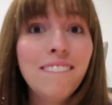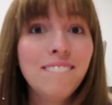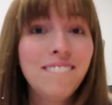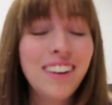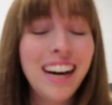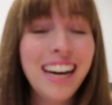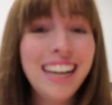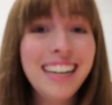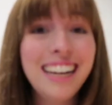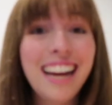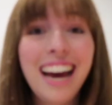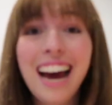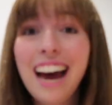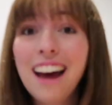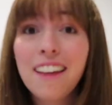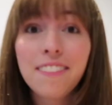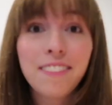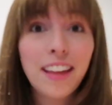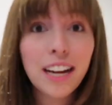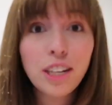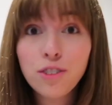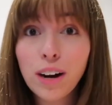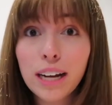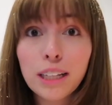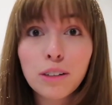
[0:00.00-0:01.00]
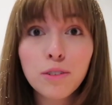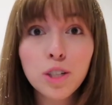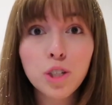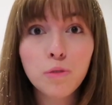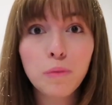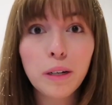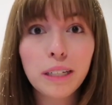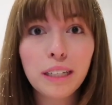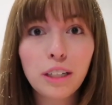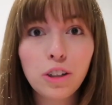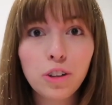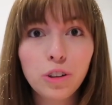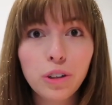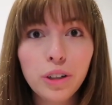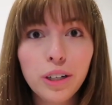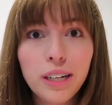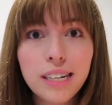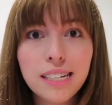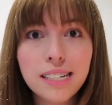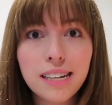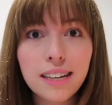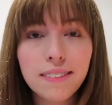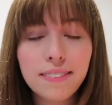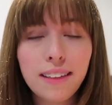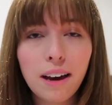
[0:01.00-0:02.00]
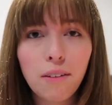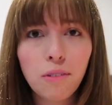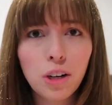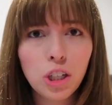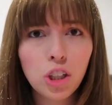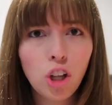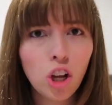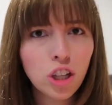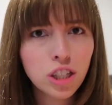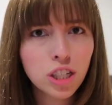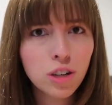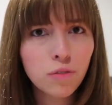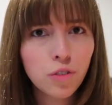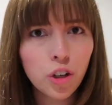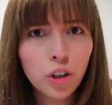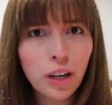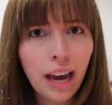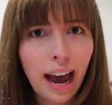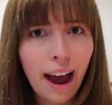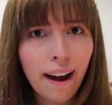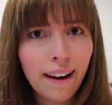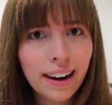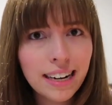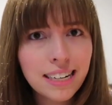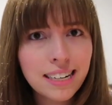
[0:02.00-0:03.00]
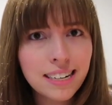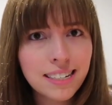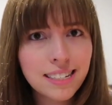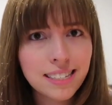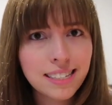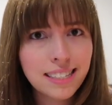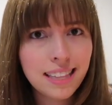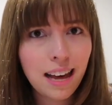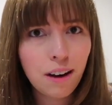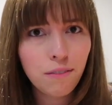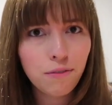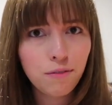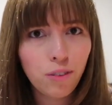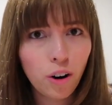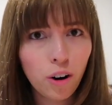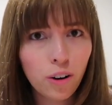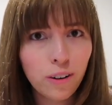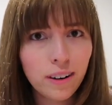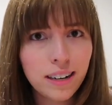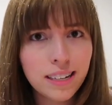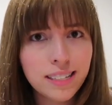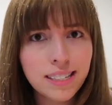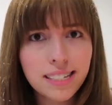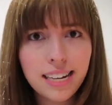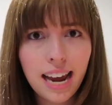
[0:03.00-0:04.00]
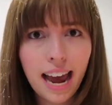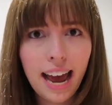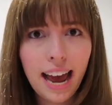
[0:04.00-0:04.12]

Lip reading: But that trailer was really good. There were lots of new characters in that forest.